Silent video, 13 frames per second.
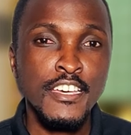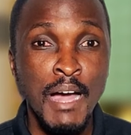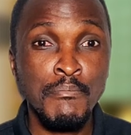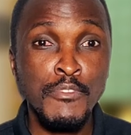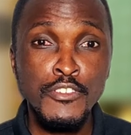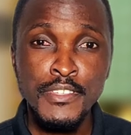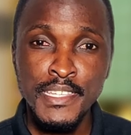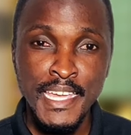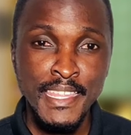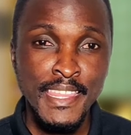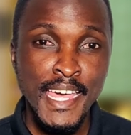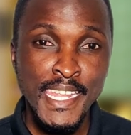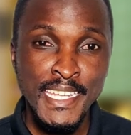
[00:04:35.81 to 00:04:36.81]
I'm not
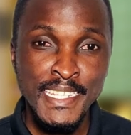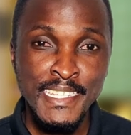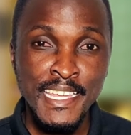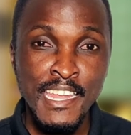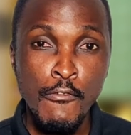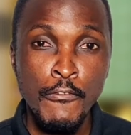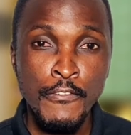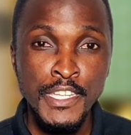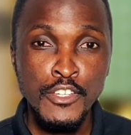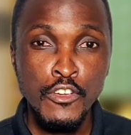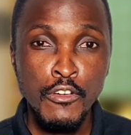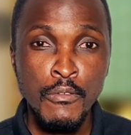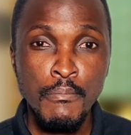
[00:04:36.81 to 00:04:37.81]
saying that it's
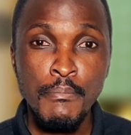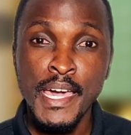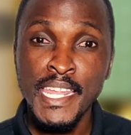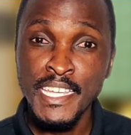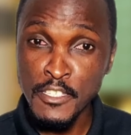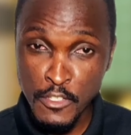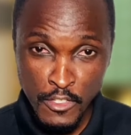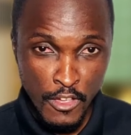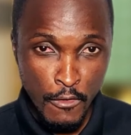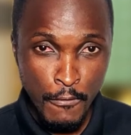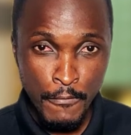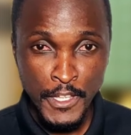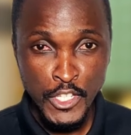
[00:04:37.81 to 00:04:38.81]
unofficial, but it's the
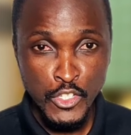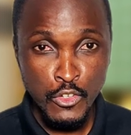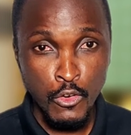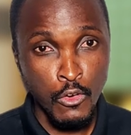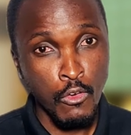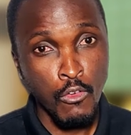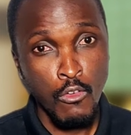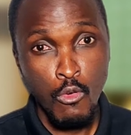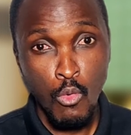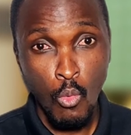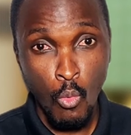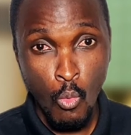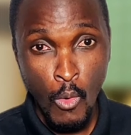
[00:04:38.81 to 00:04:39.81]
official
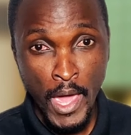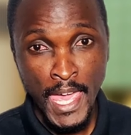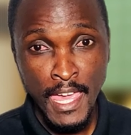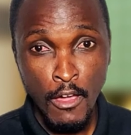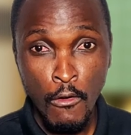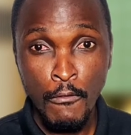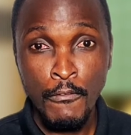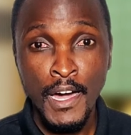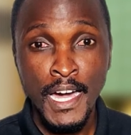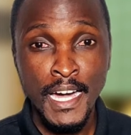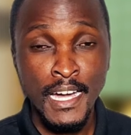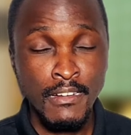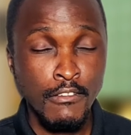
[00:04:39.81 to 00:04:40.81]
way of
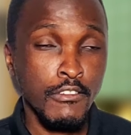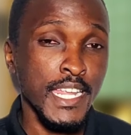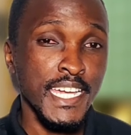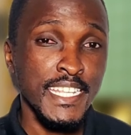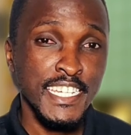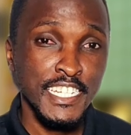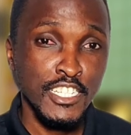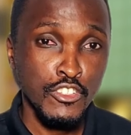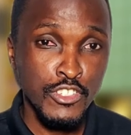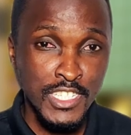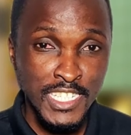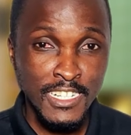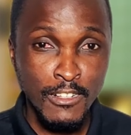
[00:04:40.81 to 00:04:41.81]
connecting
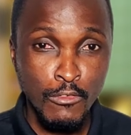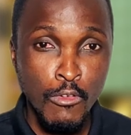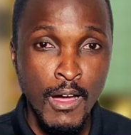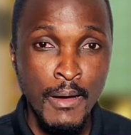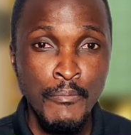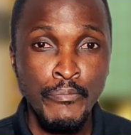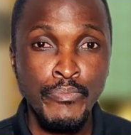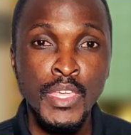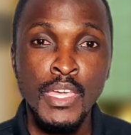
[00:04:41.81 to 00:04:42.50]
your Telegram.